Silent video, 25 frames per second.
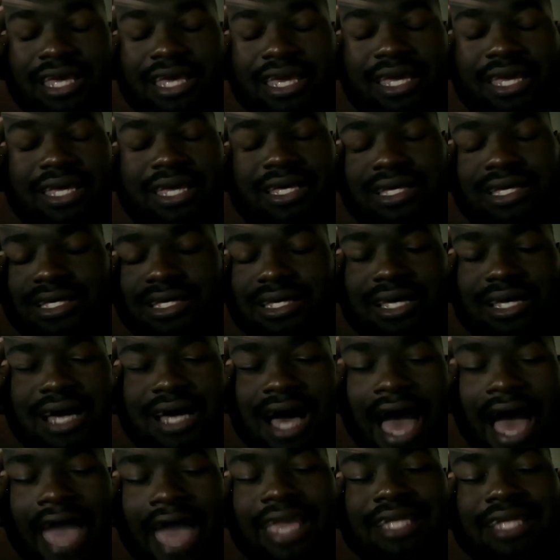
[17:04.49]
it,
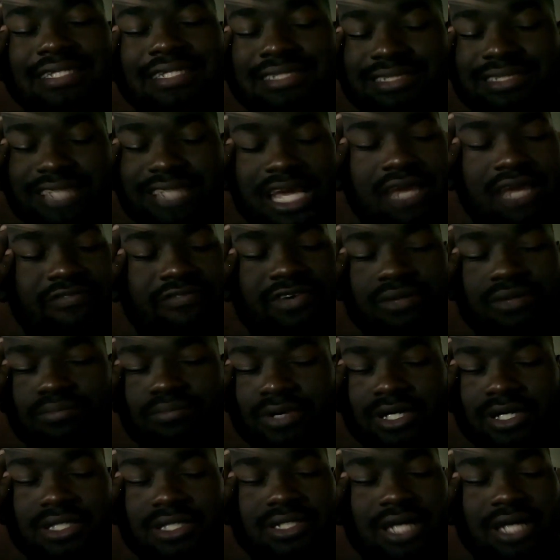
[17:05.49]
I can save it,
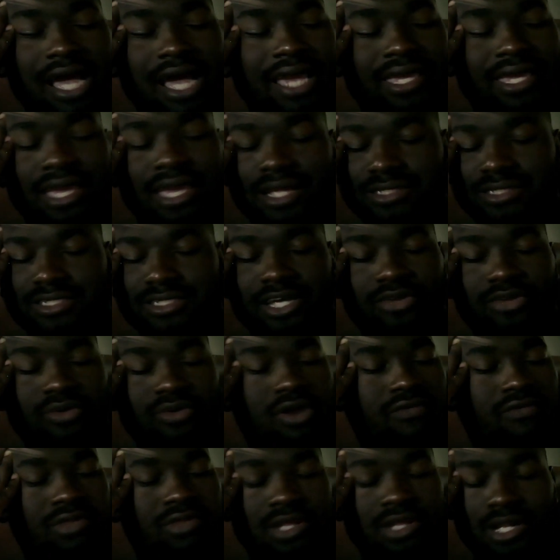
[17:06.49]
but I can't tell you
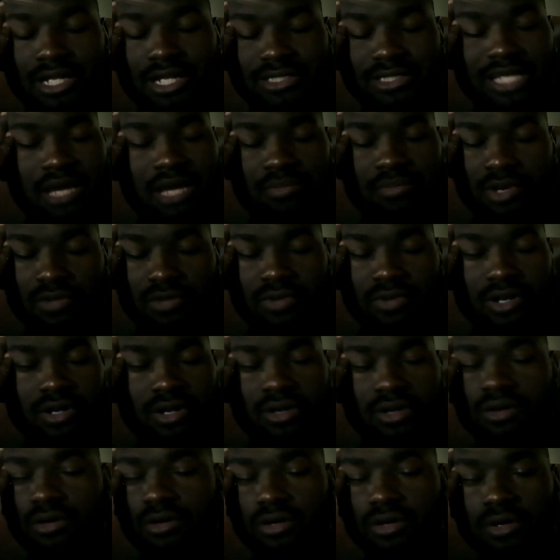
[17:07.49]
everything that's happening right
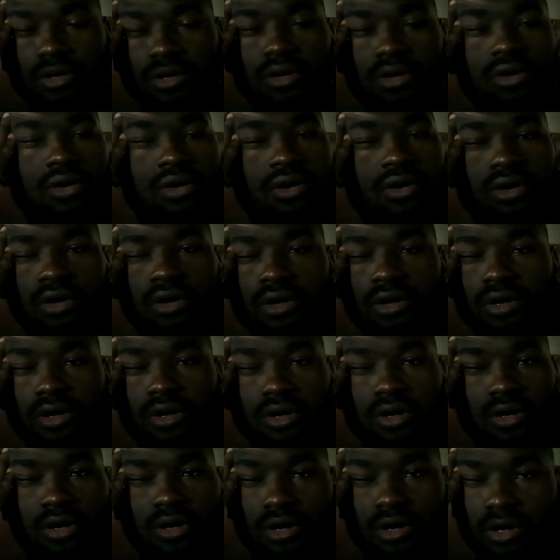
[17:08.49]
now.
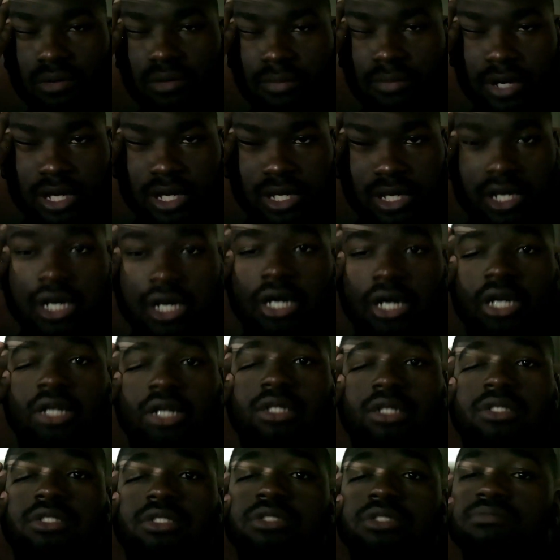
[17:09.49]
Oh my God.
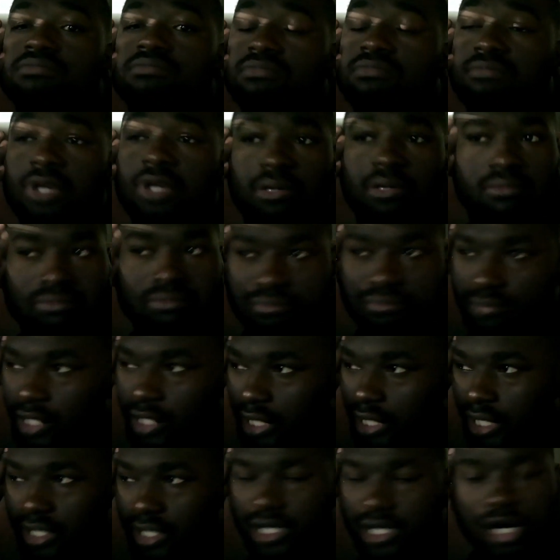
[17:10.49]
M
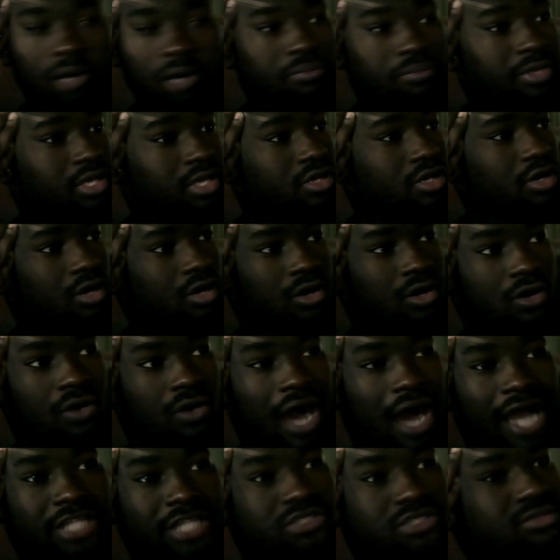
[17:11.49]
money come and go.
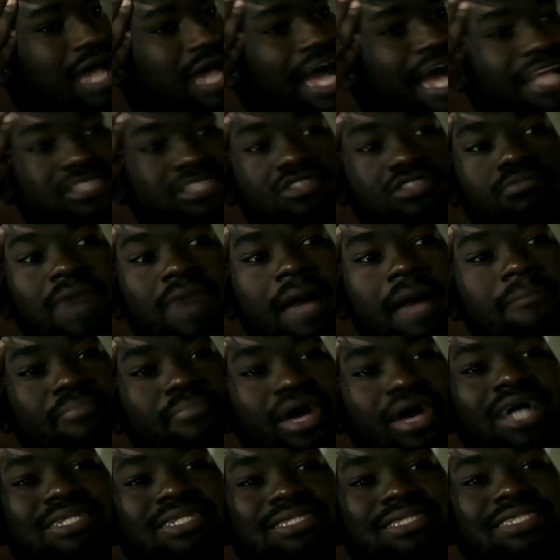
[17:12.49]
I, I do my
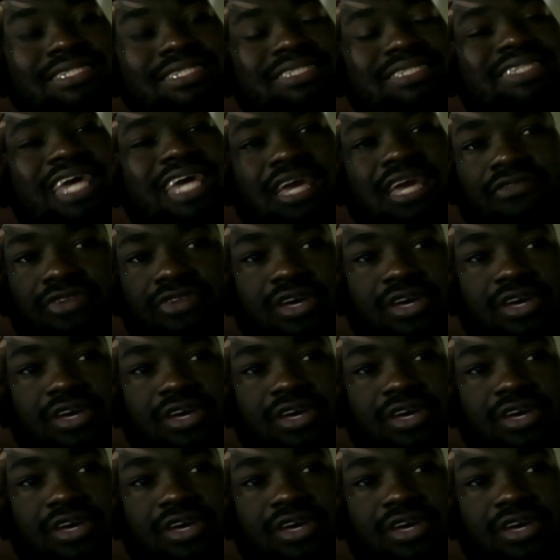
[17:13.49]
best to save